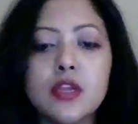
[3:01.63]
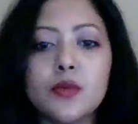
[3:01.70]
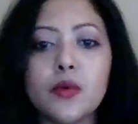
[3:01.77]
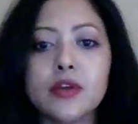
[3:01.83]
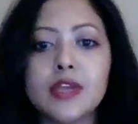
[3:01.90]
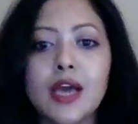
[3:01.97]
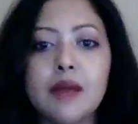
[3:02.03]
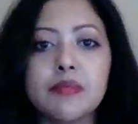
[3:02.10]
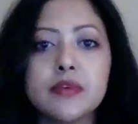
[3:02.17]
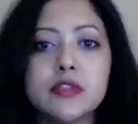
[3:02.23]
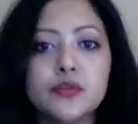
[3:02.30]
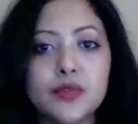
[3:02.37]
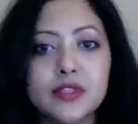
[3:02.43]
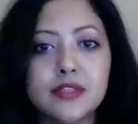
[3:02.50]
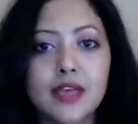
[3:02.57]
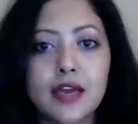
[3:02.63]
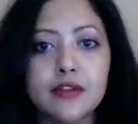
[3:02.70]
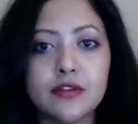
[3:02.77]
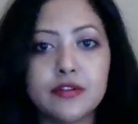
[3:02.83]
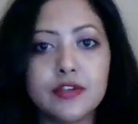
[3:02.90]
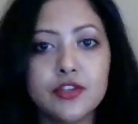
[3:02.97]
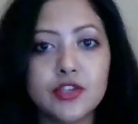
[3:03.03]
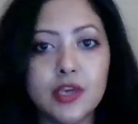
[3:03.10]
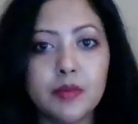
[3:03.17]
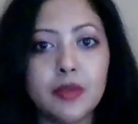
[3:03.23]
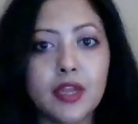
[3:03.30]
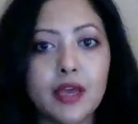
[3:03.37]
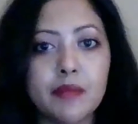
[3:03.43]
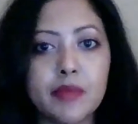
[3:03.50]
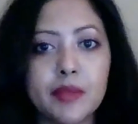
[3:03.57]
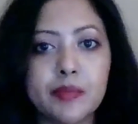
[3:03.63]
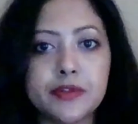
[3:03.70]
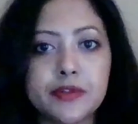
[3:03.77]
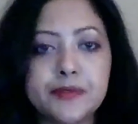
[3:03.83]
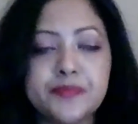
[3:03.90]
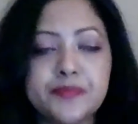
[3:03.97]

what happens with Saturn and Gemini people.